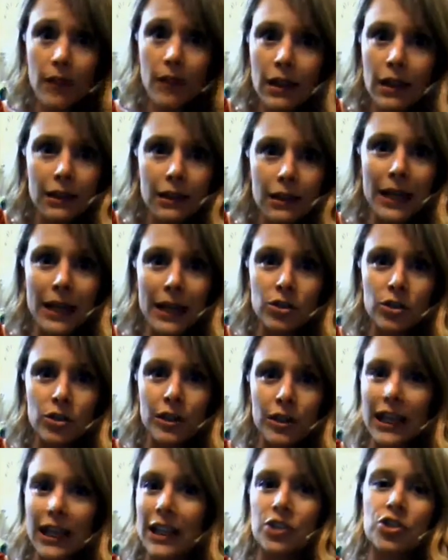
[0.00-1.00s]
make sure
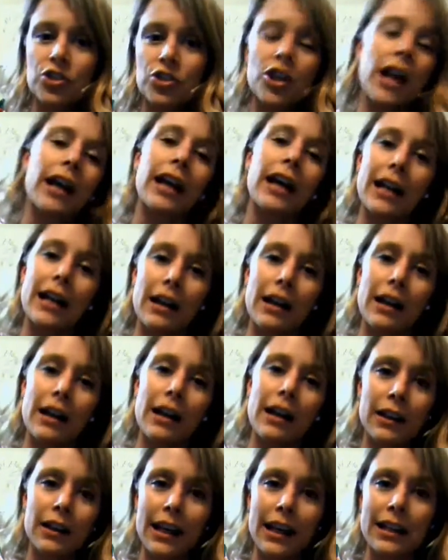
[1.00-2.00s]
they can check on
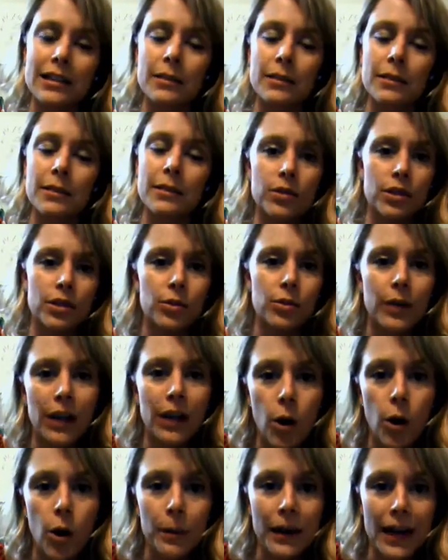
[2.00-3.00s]
everything as opposed to doing
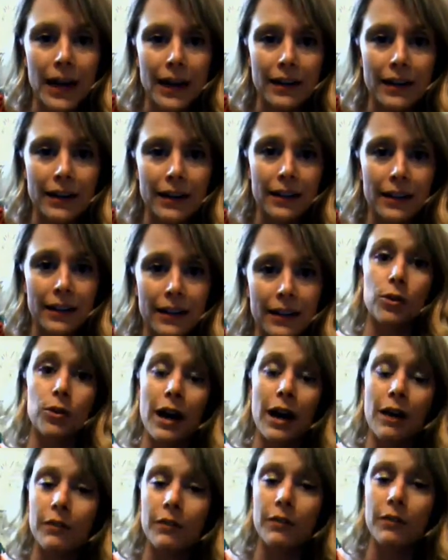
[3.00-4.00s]
open-ended. And if
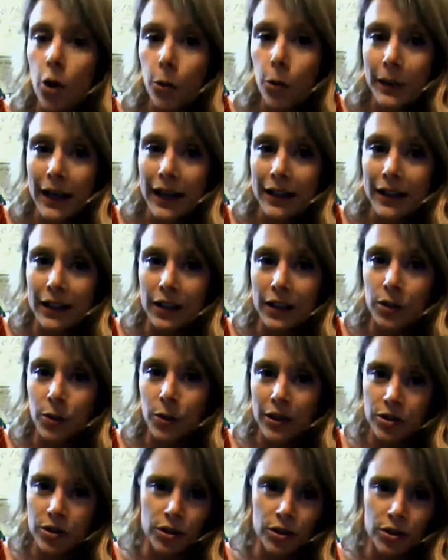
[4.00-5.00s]
you have an open-ended
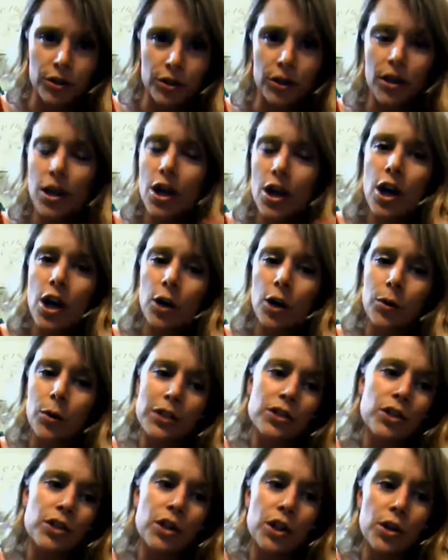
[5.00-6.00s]
question or a
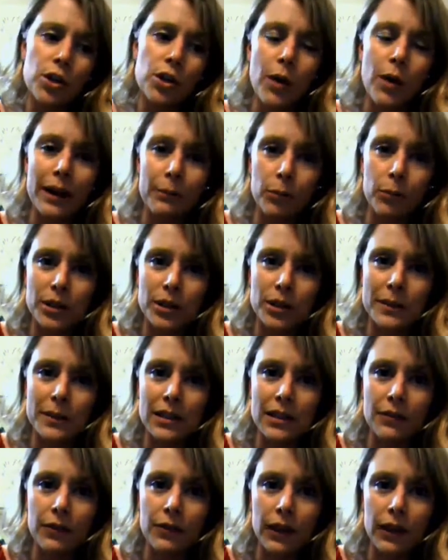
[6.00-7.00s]
question that you want more
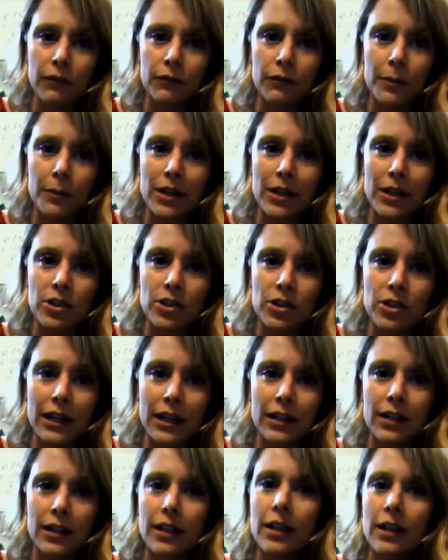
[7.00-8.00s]
specific information
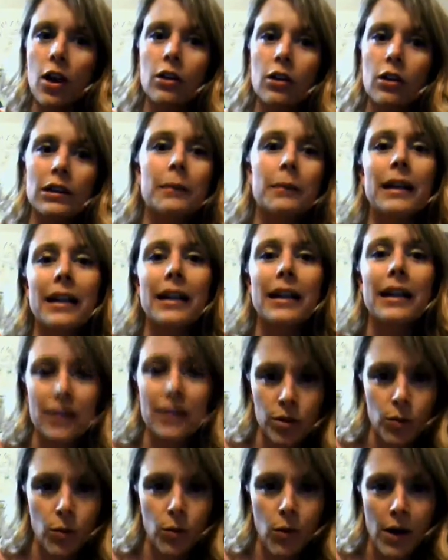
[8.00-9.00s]
on, limit it
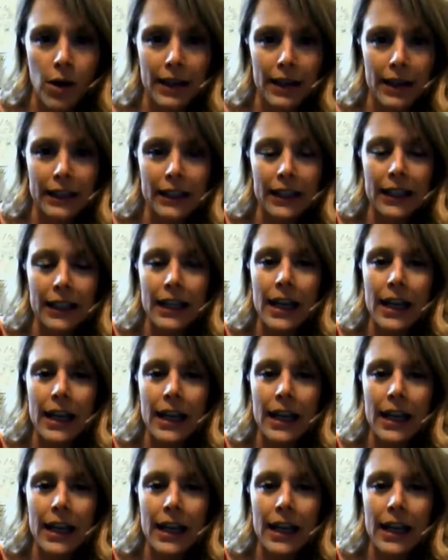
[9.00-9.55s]
to 1.